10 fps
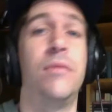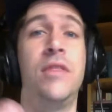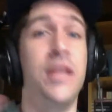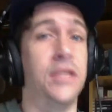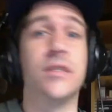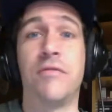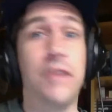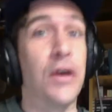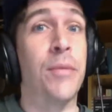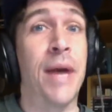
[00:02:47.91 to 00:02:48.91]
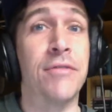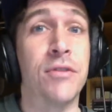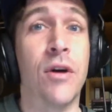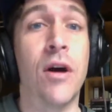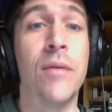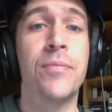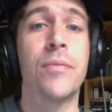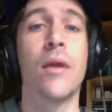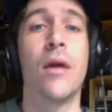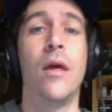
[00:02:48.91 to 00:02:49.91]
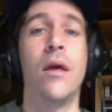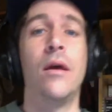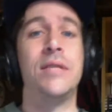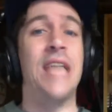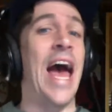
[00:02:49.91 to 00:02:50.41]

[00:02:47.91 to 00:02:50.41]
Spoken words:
This is a film, after all. To